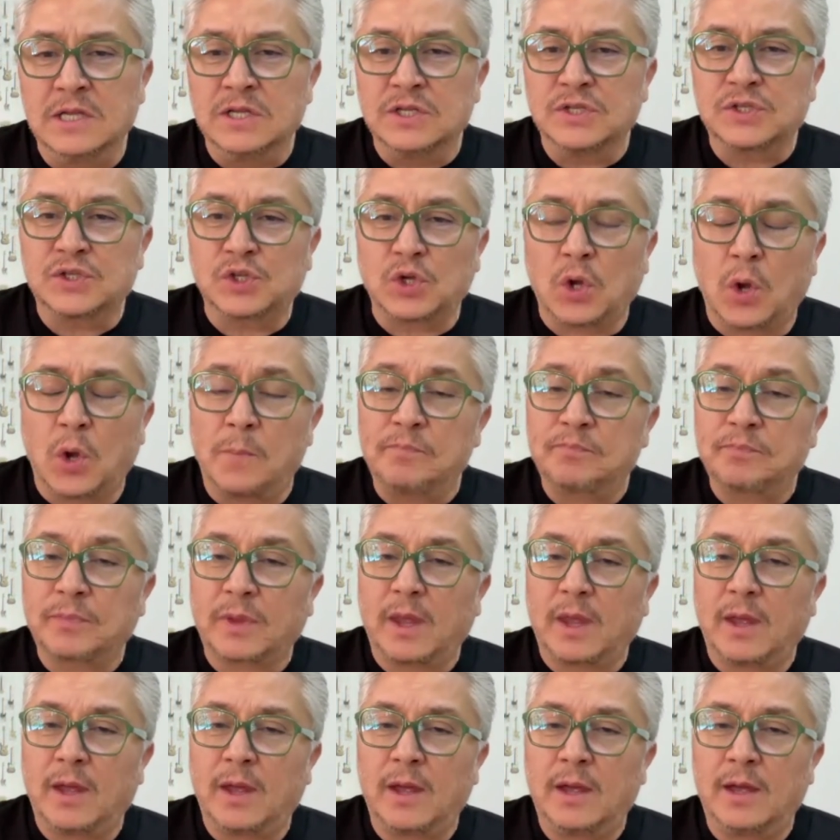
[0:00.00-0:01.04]
So
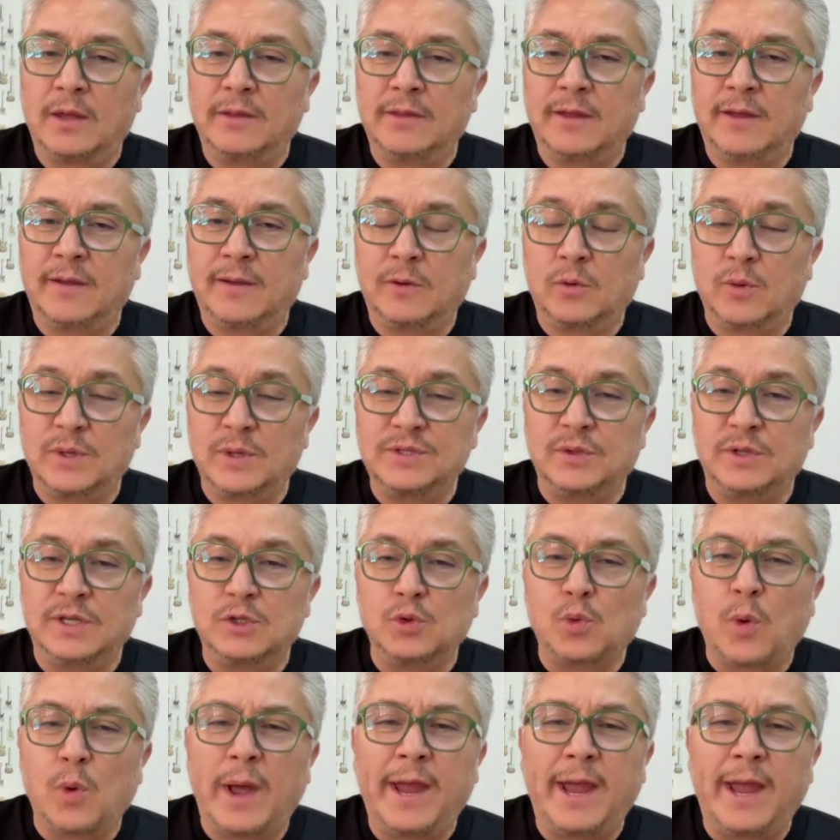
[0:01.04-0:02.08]
the question
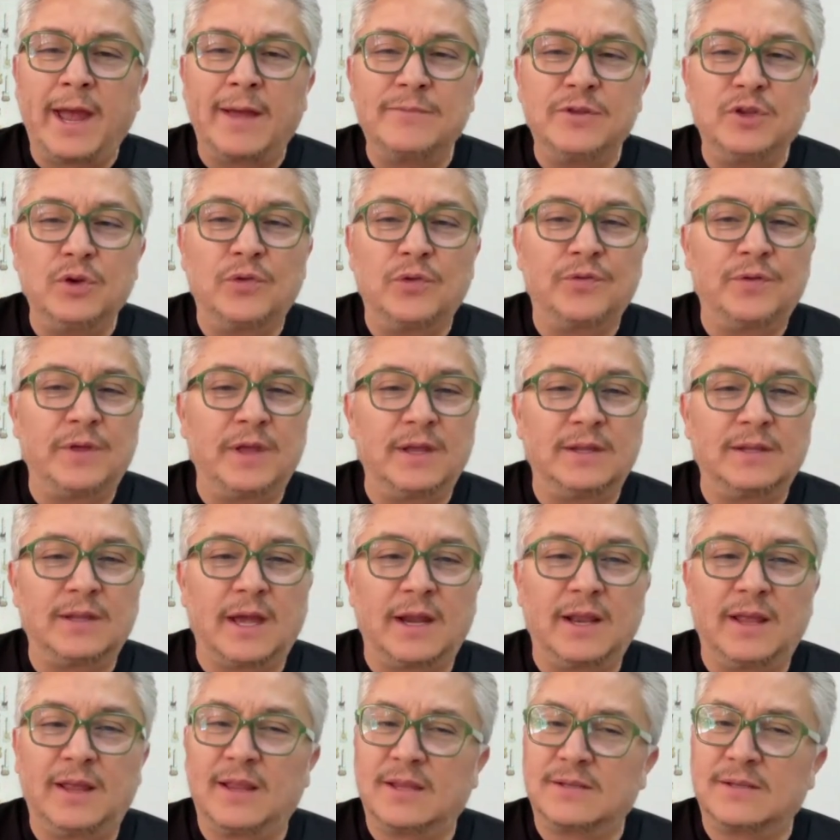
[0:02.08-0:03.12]
is, why have you think
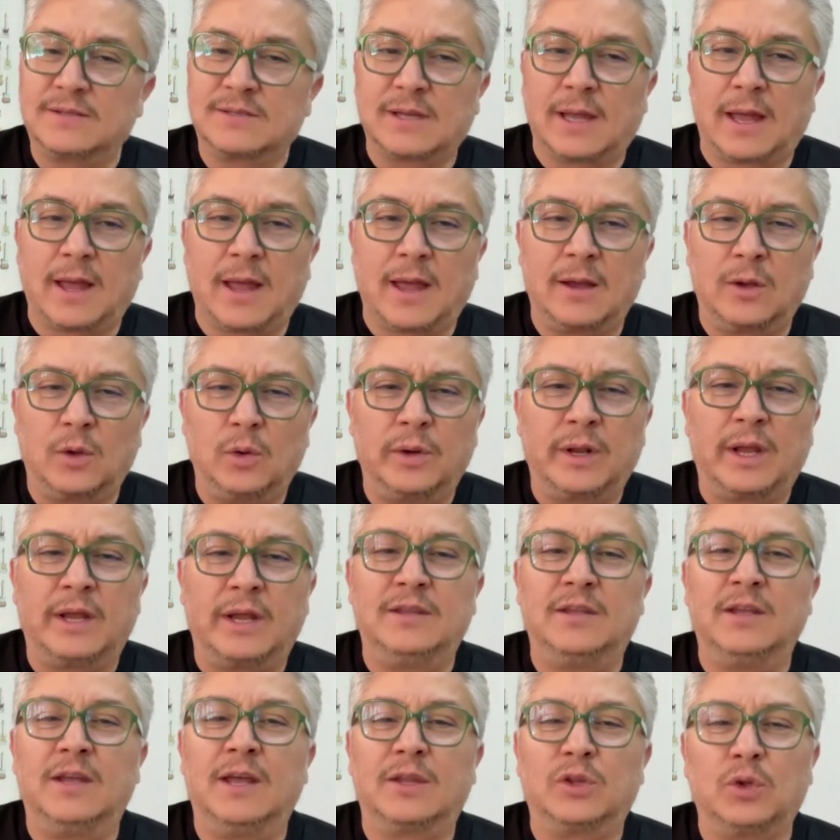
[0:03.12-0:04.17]
that it's a good
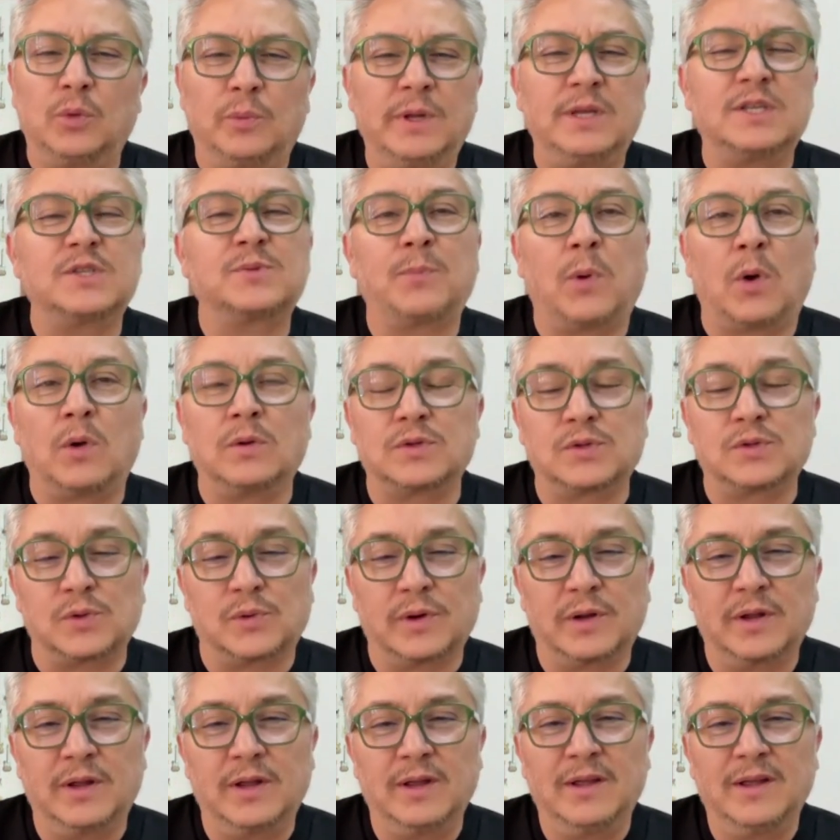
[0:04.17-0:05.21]
idea to be
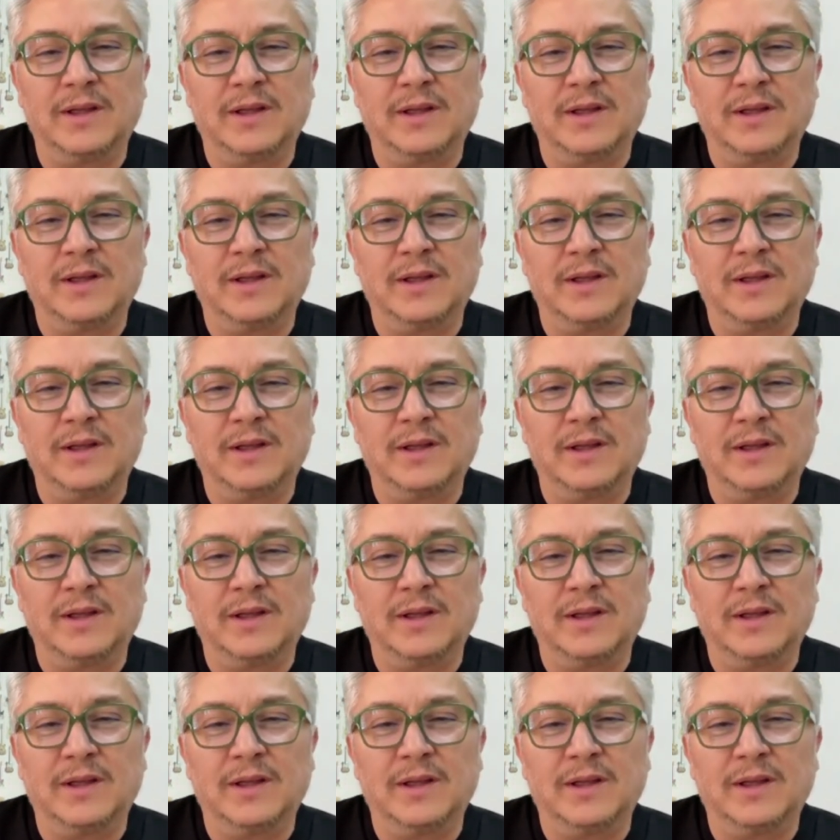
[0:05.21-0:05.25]
sponsored